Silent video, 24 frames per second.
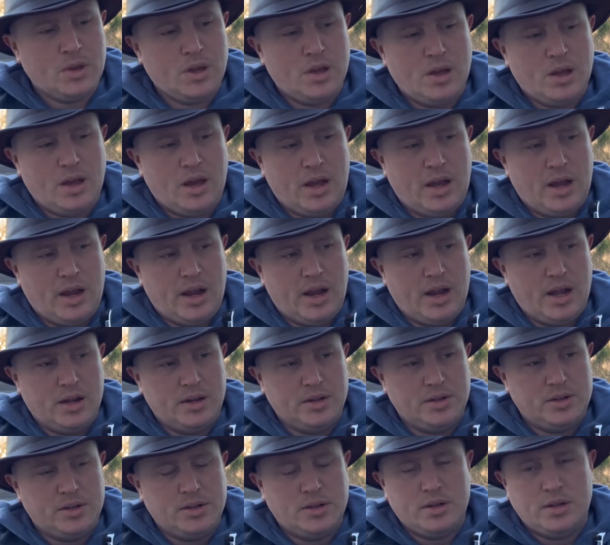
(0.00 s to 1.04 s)

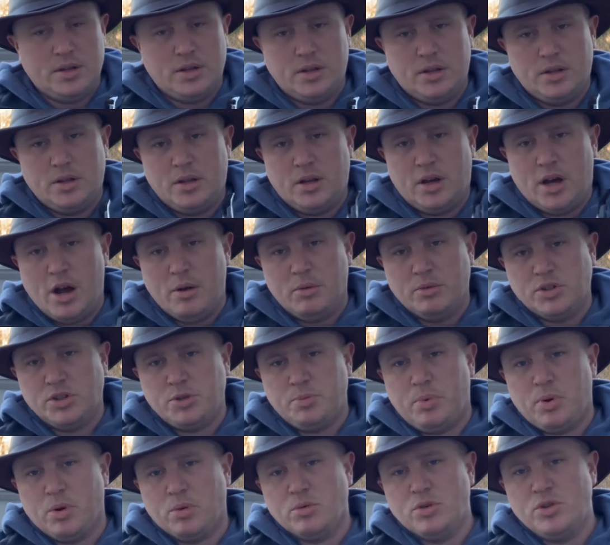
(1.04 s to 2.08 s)
And I was
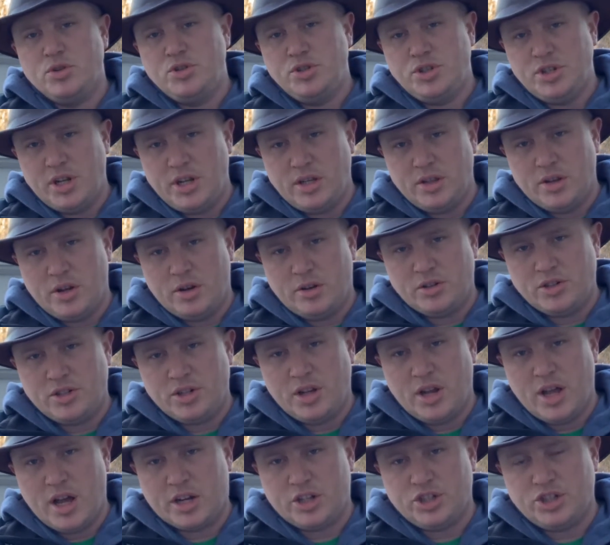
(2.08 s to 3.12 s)
perusing their
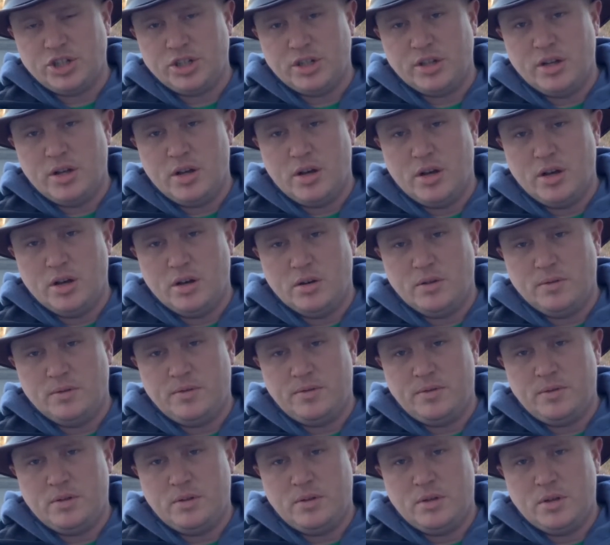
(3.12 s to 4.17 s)
selection of
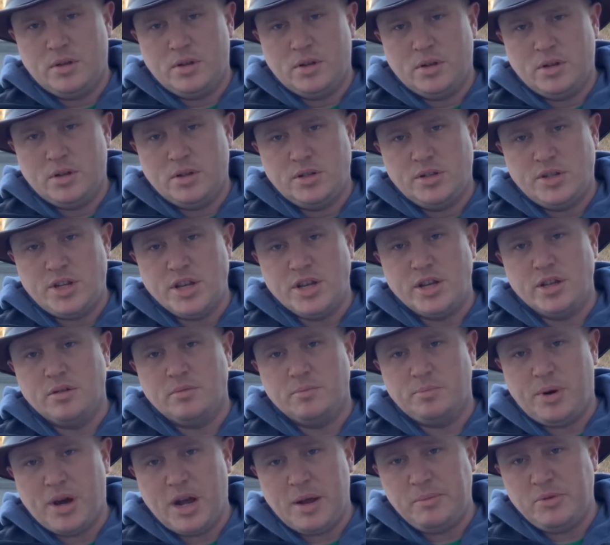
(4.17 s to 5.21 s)
tin
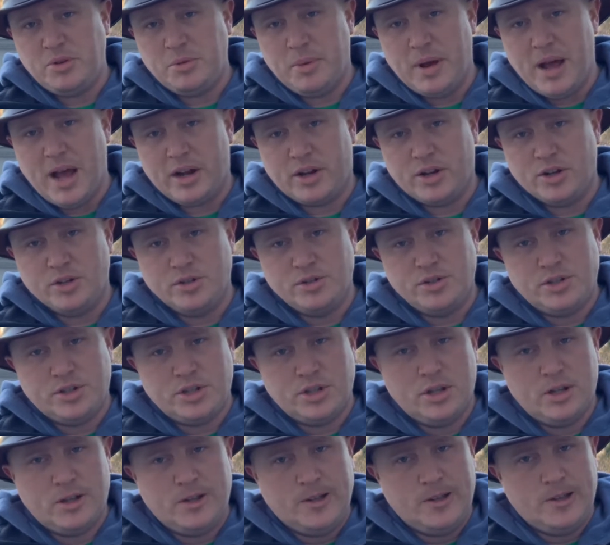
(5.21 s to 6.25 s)
pipe tobaccos,
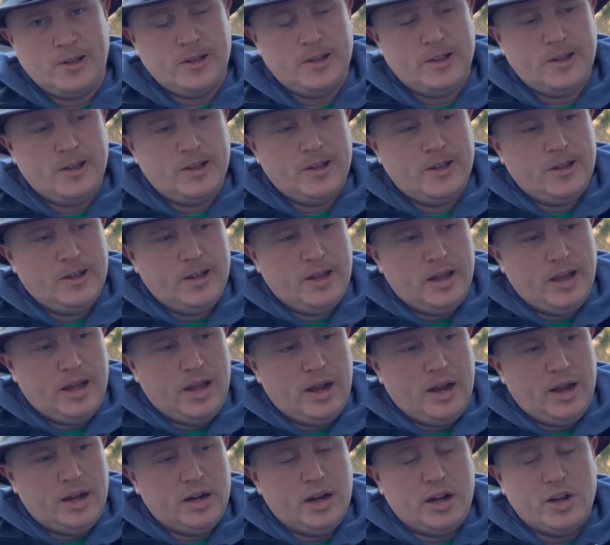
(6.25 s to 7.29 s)

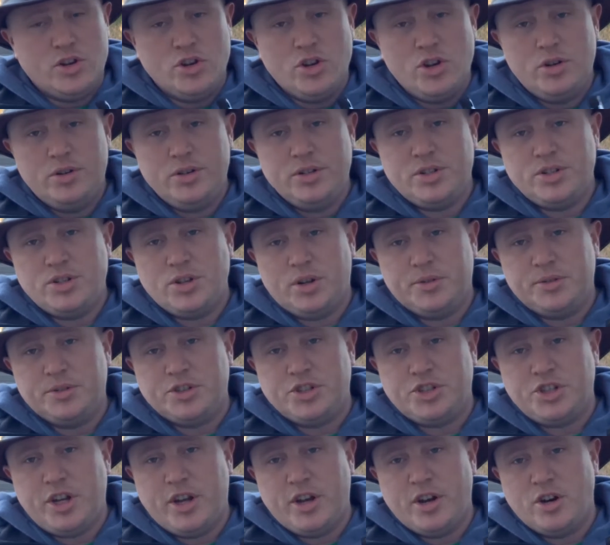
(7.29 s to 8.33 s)
and I noticed on the
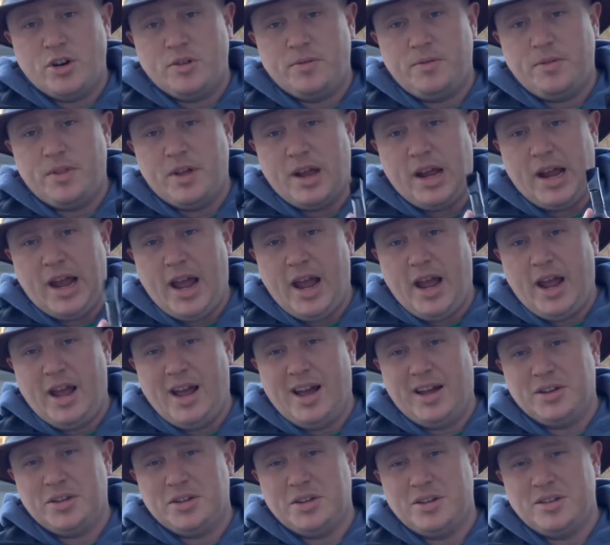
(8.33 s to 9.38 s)
shelf they
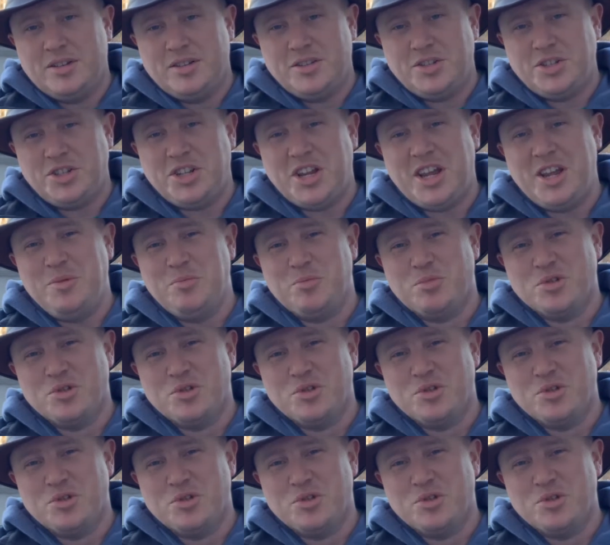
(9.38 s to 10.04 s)
had St.